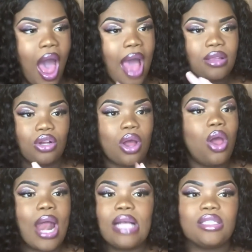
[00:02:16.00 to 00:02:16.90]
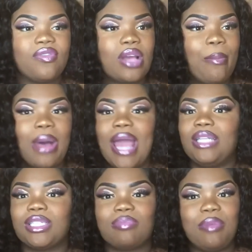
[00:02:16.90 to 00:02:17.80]
I don't know, like, something about
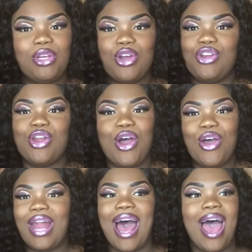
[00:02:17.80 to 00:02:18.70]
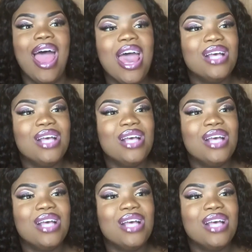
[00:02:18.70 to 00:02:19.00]
it just made me, like,